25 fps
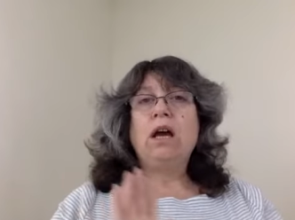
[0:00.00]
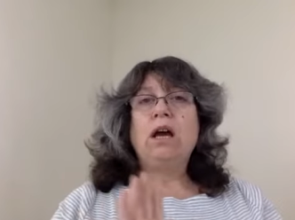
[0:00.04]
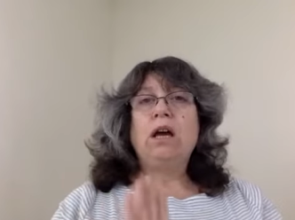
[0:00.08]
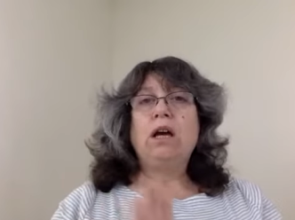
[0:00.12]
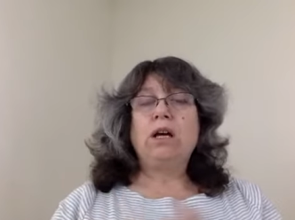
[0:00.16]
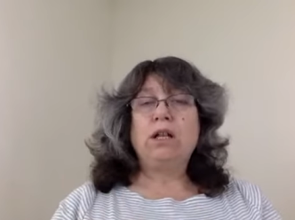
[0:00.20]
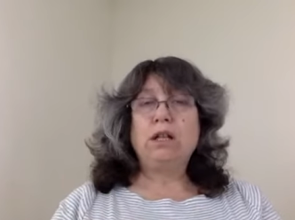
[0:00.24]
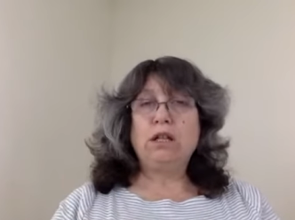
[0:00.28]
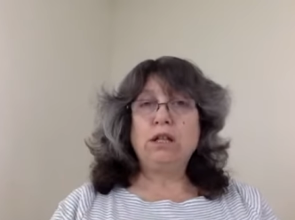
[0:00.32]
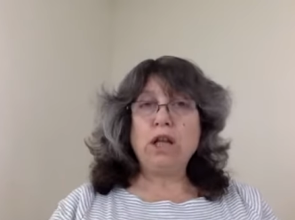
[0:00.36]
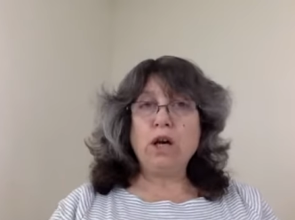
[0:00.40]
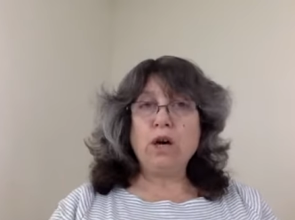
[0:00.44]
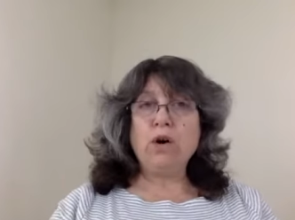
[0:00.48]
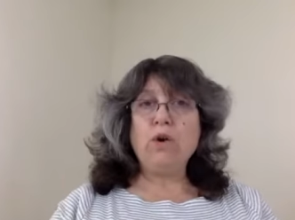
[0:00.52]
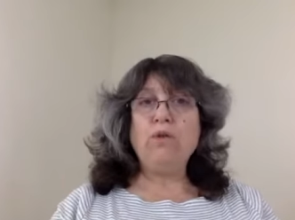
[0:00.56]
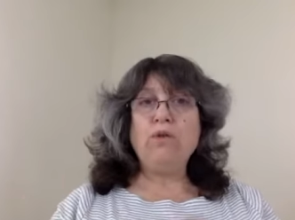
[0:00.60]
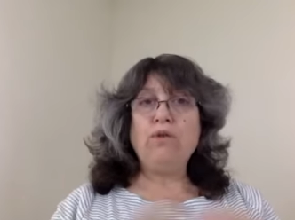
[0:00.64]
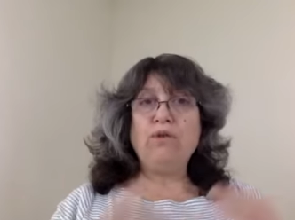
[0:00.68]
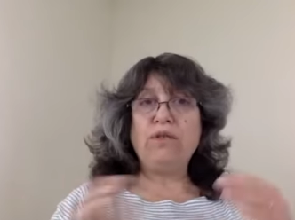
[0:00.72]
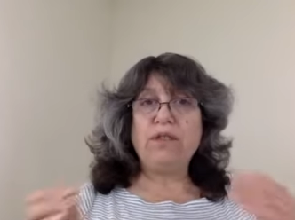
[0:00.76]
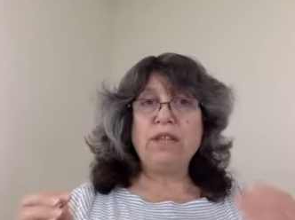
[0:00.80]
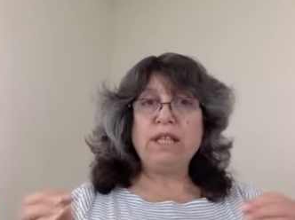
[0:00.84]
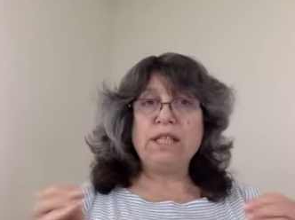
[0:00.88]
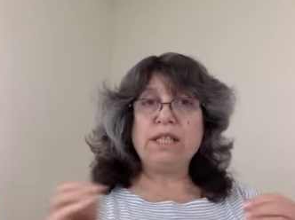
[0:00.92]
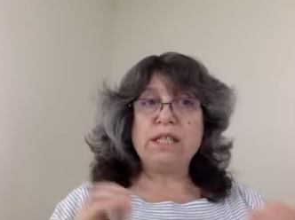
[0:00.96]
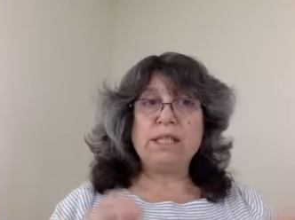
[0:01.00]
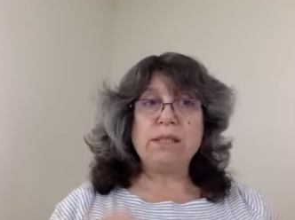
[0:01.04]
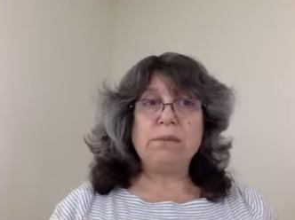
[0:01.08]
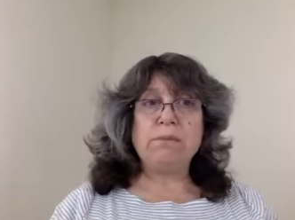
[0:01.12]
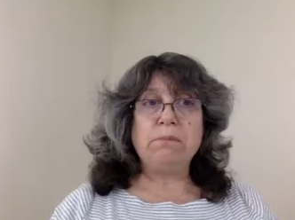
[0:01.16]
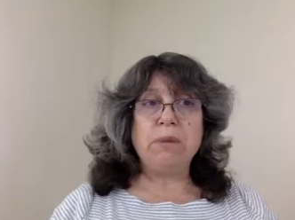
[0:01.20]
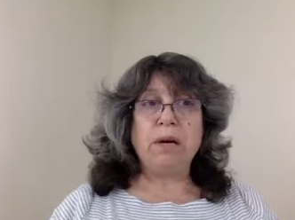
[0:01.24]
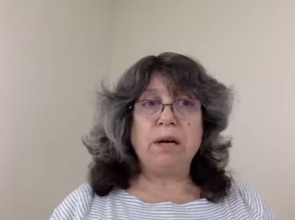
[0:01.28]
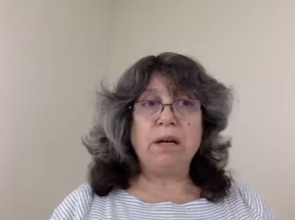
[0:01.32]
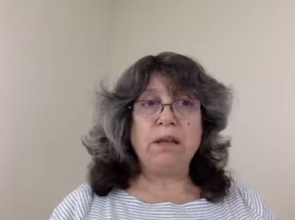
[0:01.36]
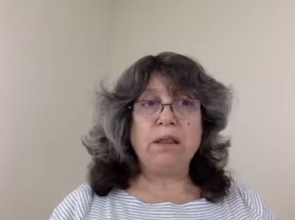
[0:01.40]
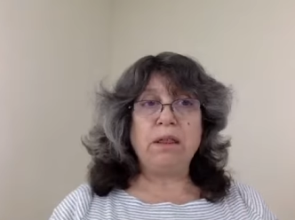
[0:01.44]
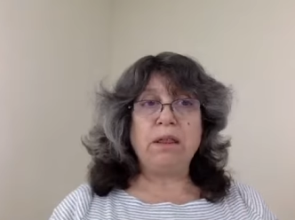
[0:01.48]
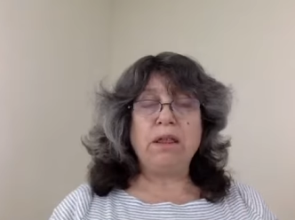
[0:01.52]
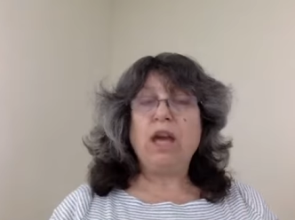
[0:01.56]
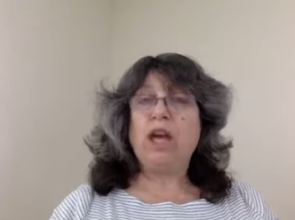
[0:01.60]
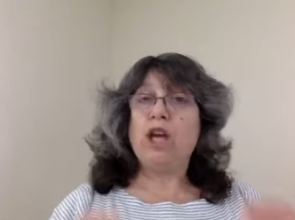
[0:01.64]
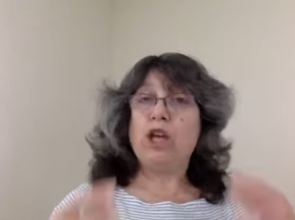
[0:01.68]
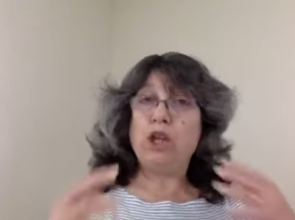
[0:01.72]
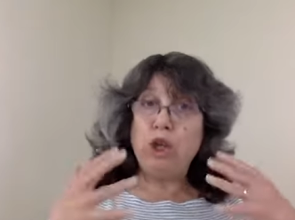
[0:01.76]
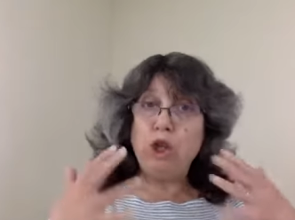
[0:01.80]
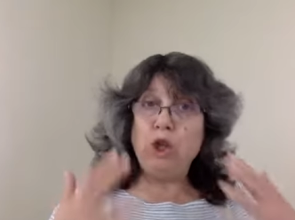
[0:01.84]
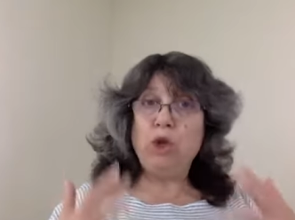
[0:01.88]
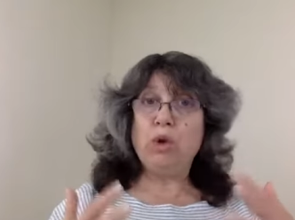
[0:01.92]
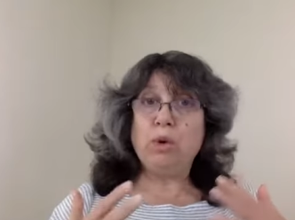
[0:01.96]
clove this month
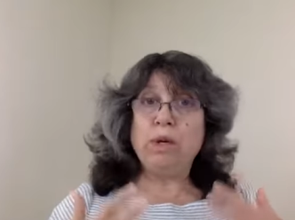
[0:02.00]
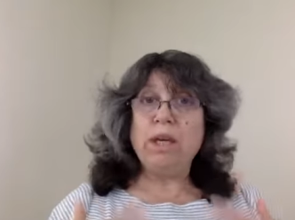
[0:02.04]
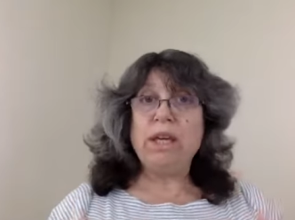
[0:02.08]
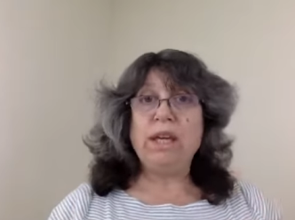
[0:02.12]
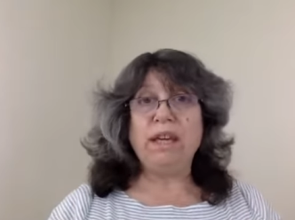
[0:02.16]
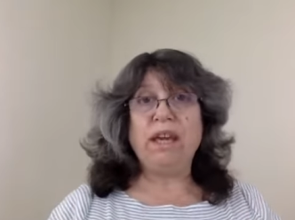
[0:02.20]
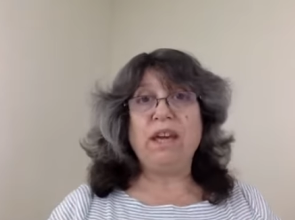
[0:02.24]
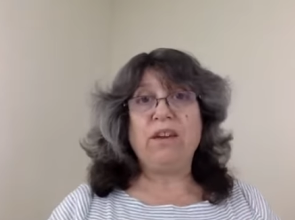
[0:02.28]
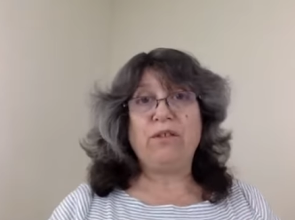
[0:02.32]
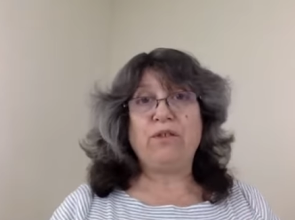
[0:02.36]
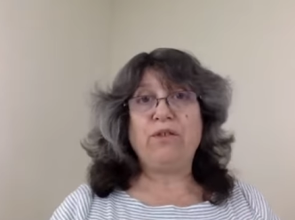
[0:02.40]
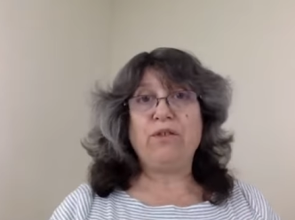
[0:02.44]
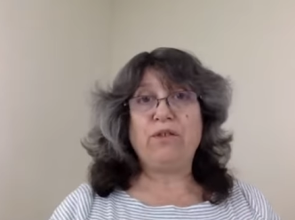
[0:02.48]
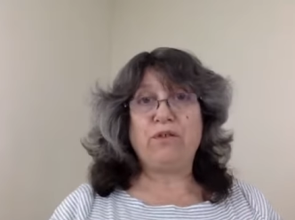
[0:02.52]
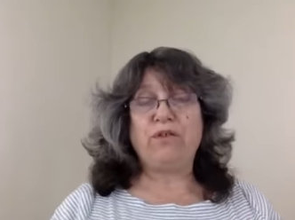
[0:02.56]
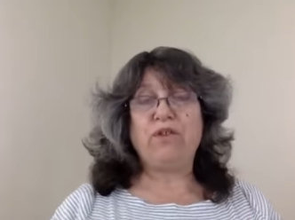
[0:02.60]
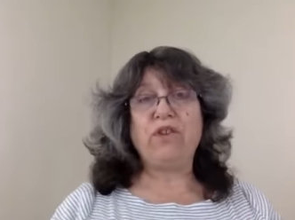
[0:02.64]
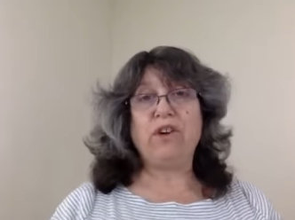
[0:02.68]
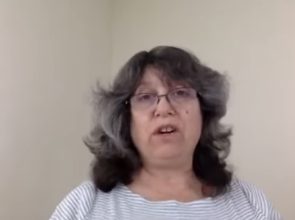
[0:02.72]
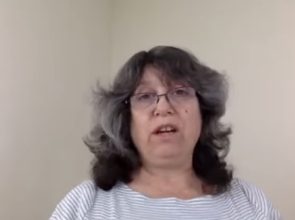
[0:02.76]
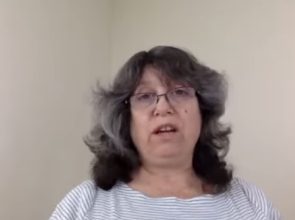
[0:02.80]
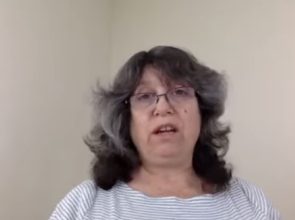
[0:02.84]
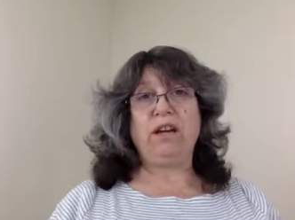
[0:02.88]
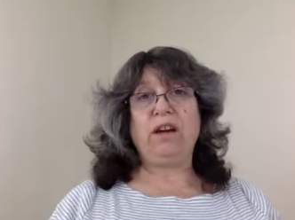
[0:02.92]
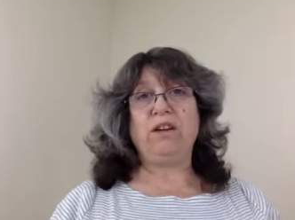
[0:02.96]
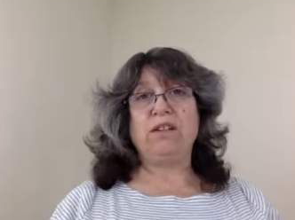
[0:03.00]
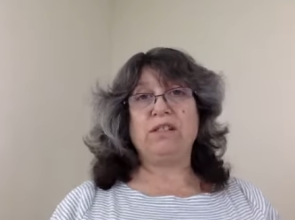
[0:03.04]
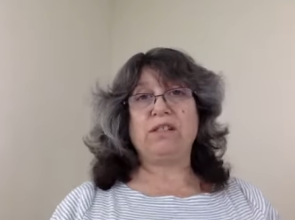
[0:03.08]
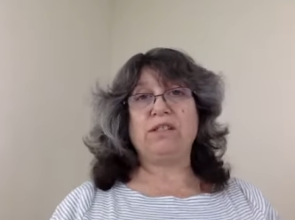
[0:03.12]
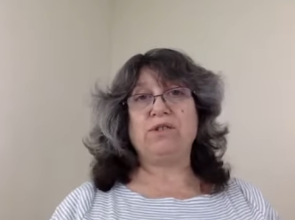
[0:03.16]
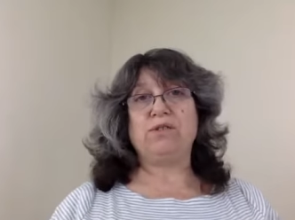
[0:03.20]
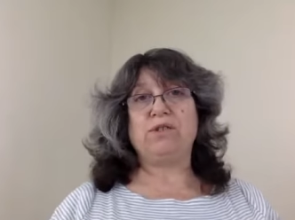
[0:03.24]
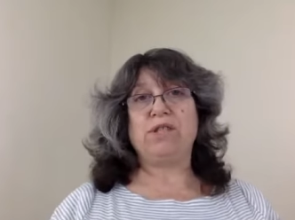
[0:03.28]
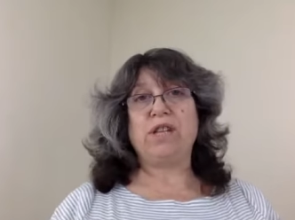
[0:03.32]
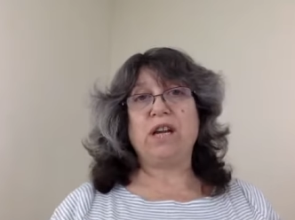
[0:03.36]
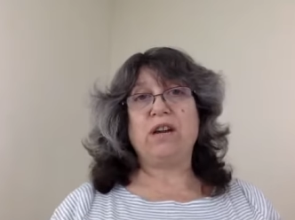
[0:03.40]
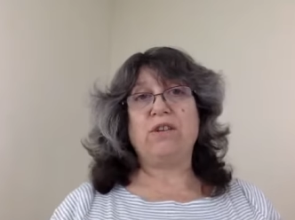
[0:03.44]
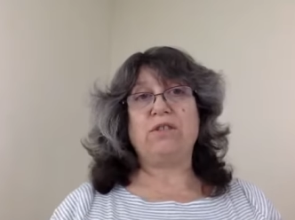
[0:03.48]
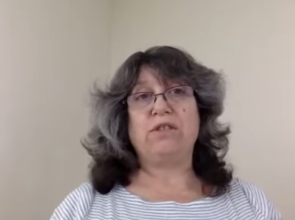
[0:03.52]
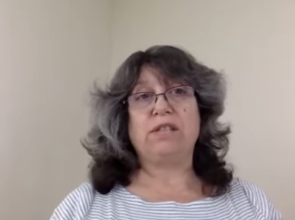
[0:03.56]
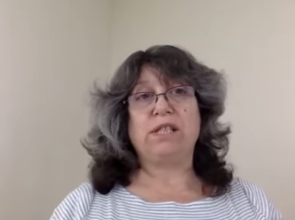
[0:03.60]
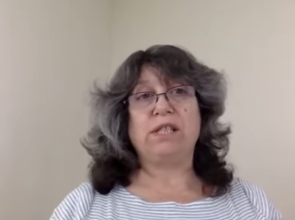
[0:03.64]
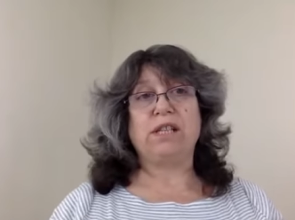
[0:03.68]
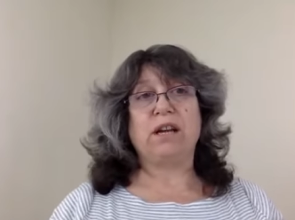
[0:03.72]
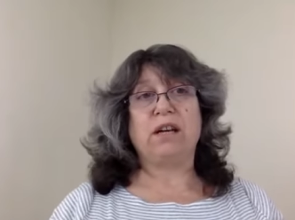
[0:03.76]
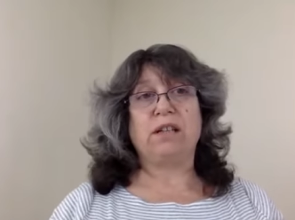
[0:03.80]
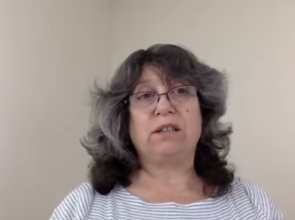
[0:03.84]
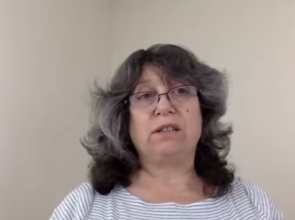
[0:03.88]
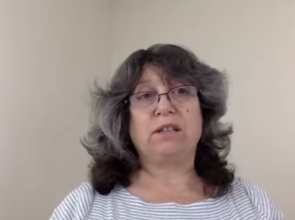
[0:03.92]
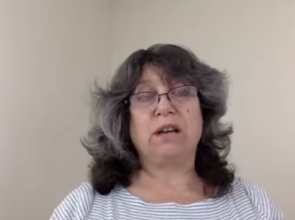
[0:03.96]
you can get for free on
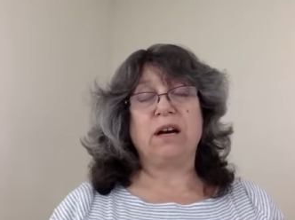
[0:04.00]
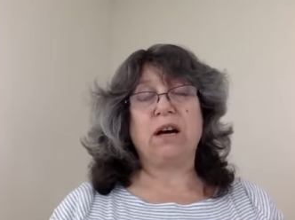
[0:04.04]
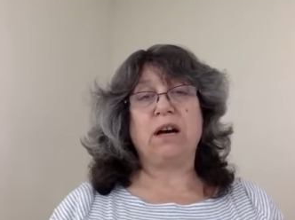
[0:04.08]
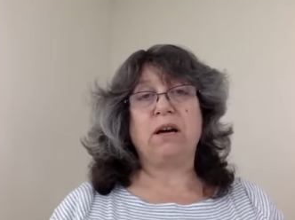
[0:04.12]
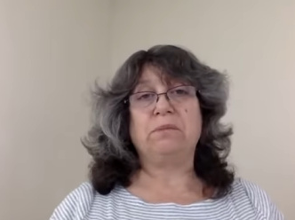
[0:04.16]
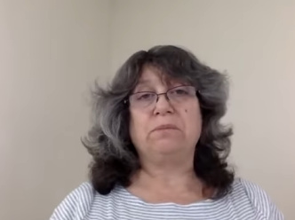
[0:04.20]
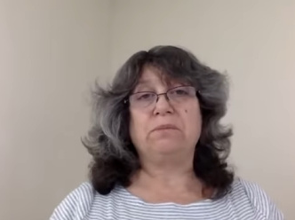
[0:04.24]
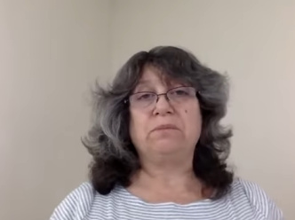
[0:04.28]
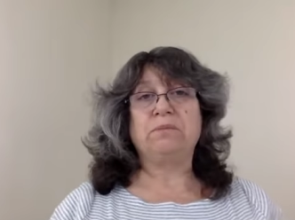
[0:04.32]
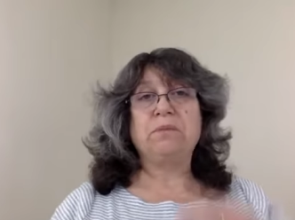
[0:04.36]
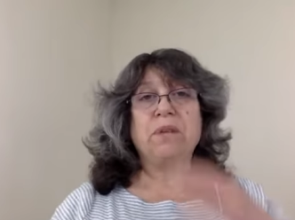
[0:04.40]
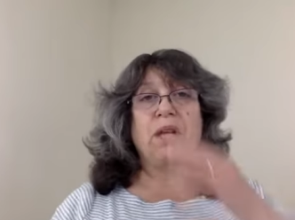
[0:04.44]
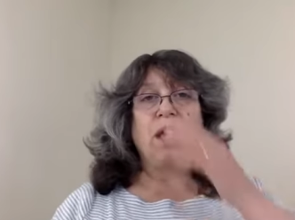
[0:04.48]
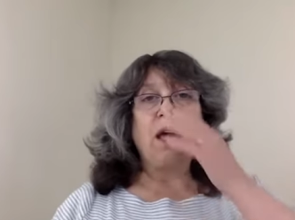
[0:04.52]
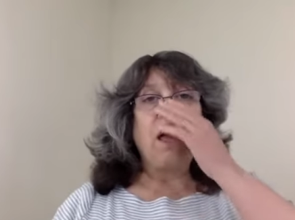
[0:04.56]
doterra.com.